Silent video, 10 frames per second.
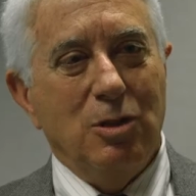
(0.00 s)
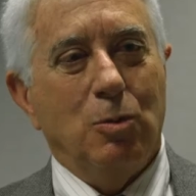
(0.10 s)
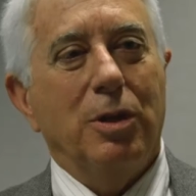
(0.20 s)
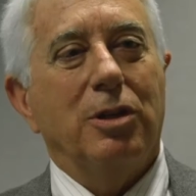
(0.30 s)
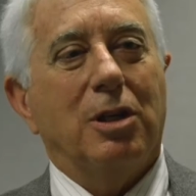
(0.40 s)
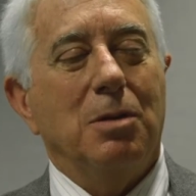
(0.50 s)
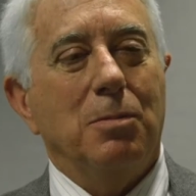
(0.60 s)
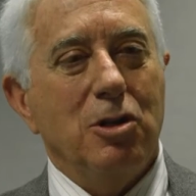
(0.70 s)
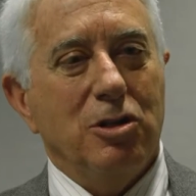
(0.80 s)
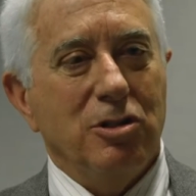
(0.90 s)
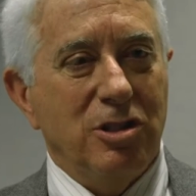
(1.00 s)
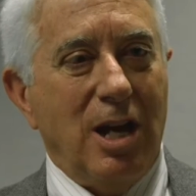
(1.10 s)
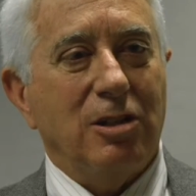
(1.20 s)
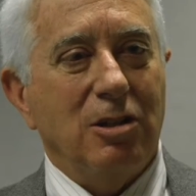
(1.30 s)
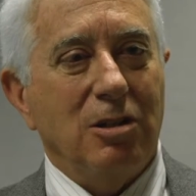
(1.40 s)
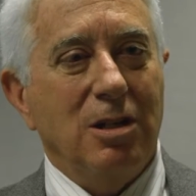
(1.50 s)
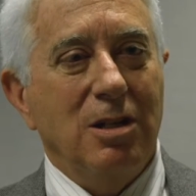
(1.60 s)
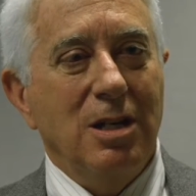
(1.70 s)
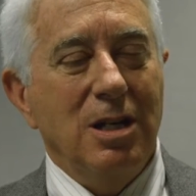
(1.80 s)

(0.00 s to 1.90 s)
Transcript: deal with the commercial sector,